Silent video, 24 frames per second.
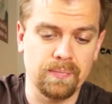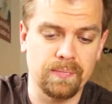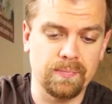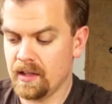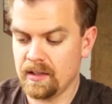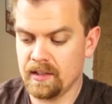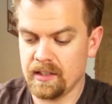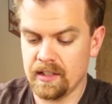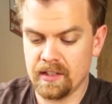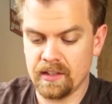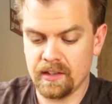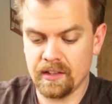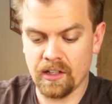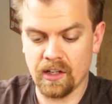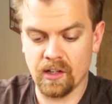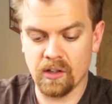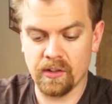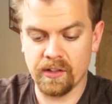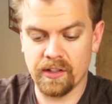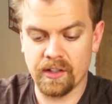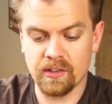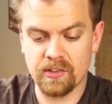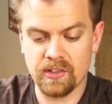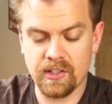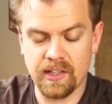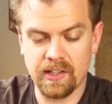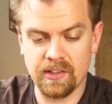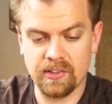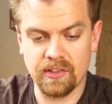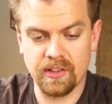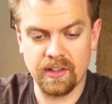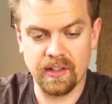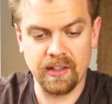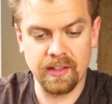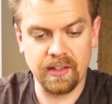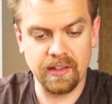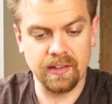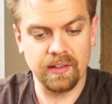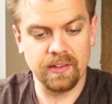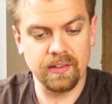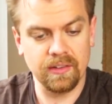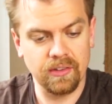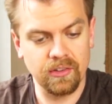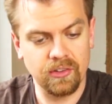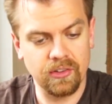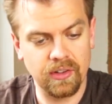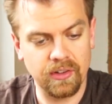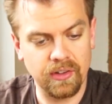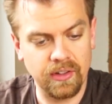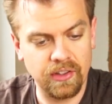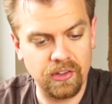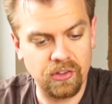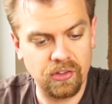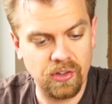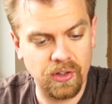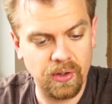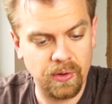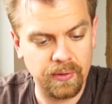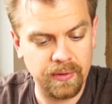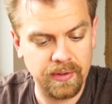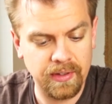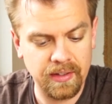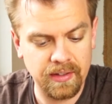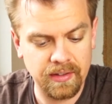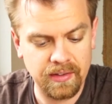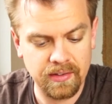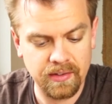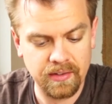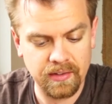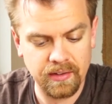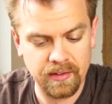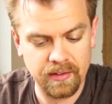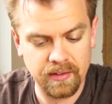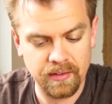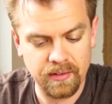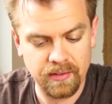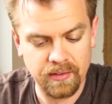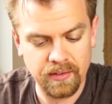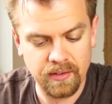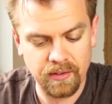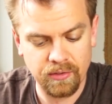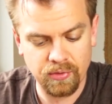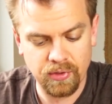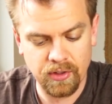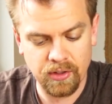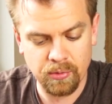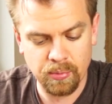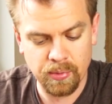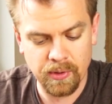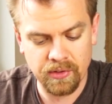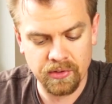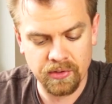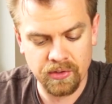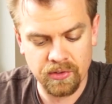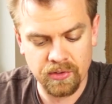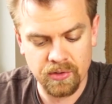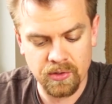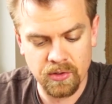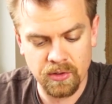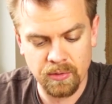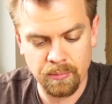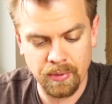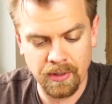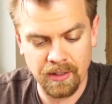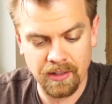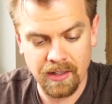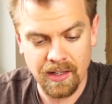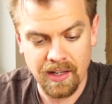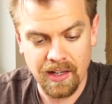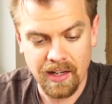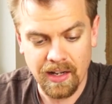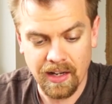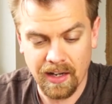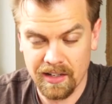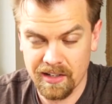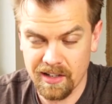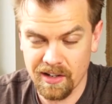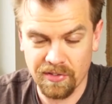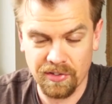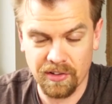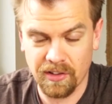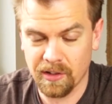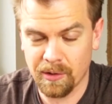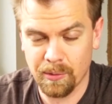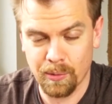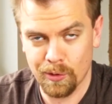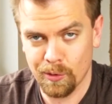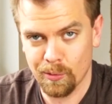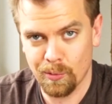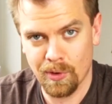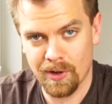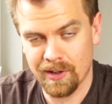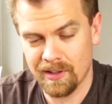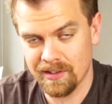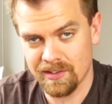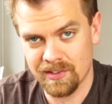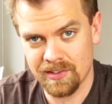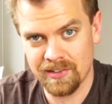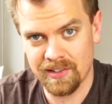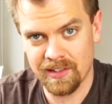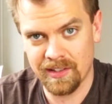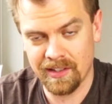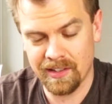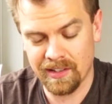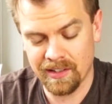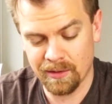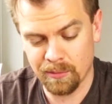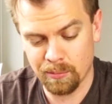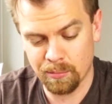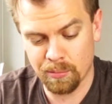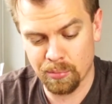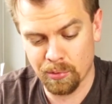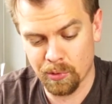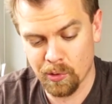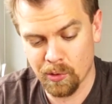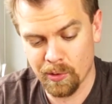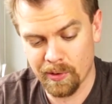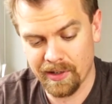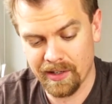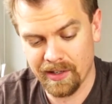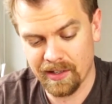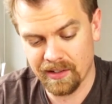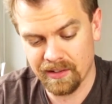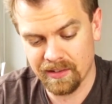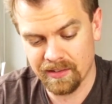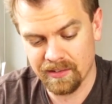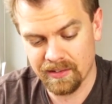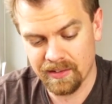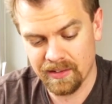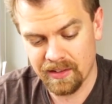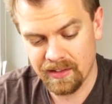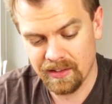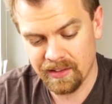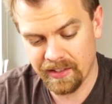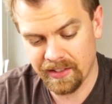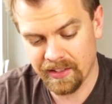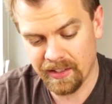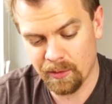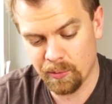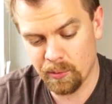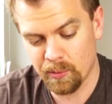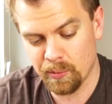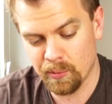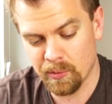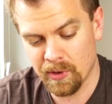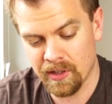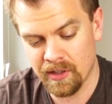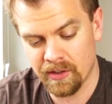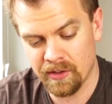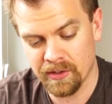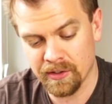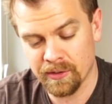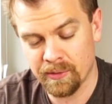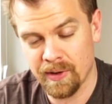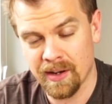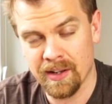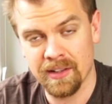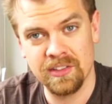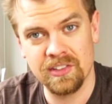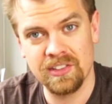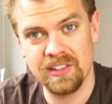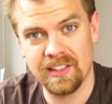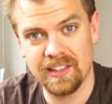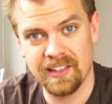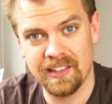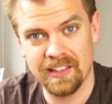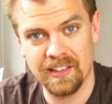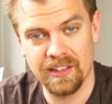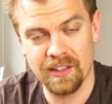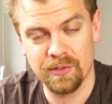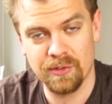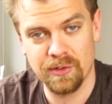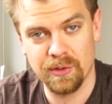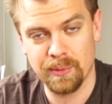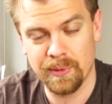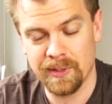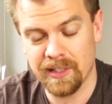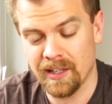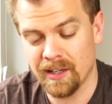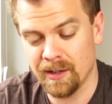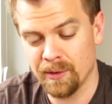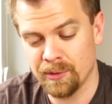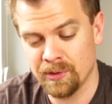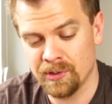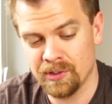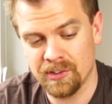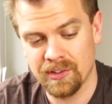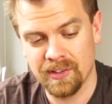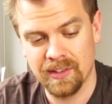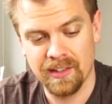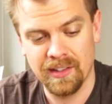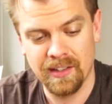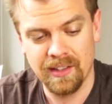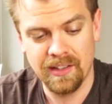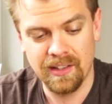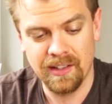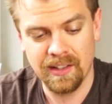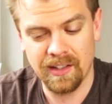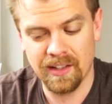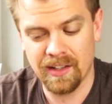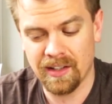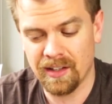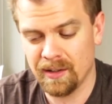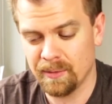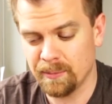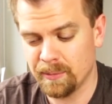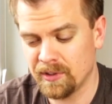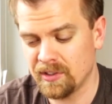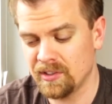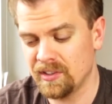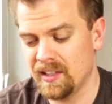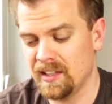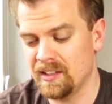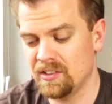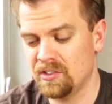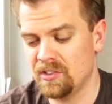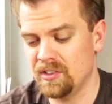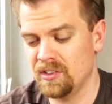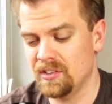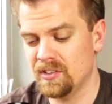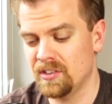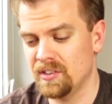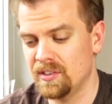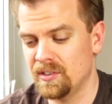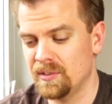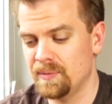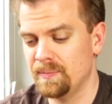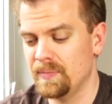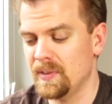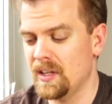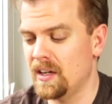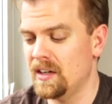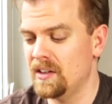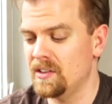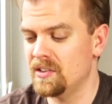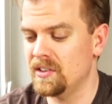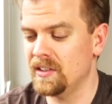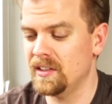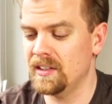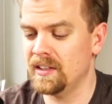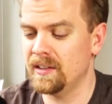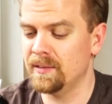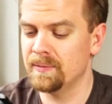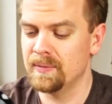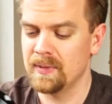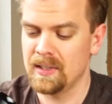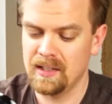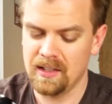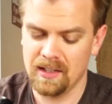The earlier tasting certainly showed that the French press is good, but I definitely wouldn't want it sitting, brewing, like I wouldn't want all the grounds sitting in here for 3 hours, because that's just, honestly,